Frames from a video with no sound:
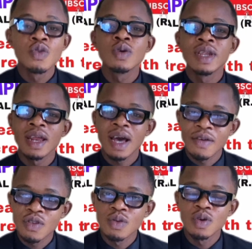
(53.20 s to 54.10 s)
you will then
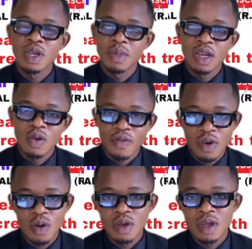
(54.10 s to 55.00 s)
have to know the meaning of
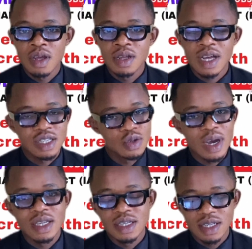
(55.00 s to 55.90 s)
law. That is
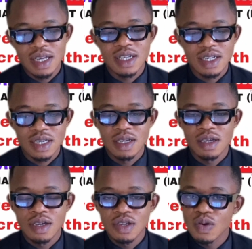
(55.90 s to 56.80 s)
why it is necessary.
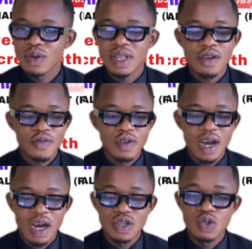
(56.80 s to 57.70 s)
So without
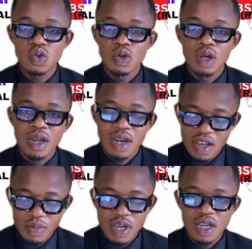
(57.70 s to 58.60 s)
further ado,
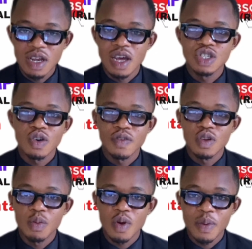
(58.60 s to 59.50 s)
let's begin the lecture
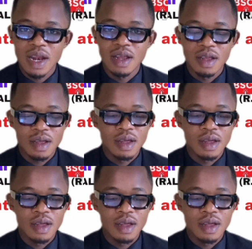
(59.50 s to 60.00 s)
video properly.